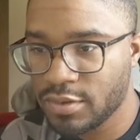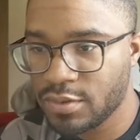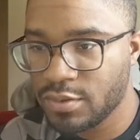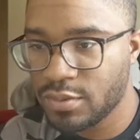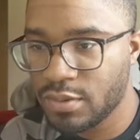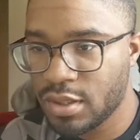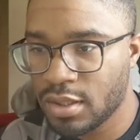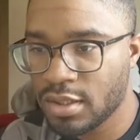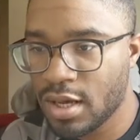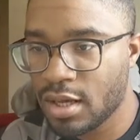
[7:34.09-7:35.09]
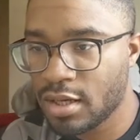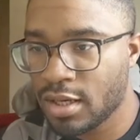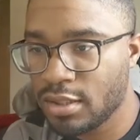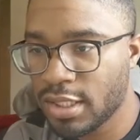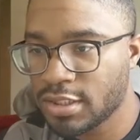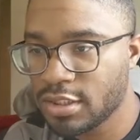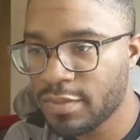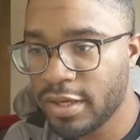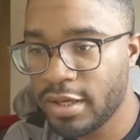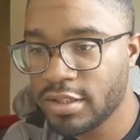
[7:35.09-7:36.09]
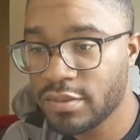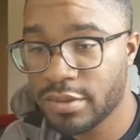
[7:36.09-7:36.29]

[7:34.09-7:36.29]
to the collections page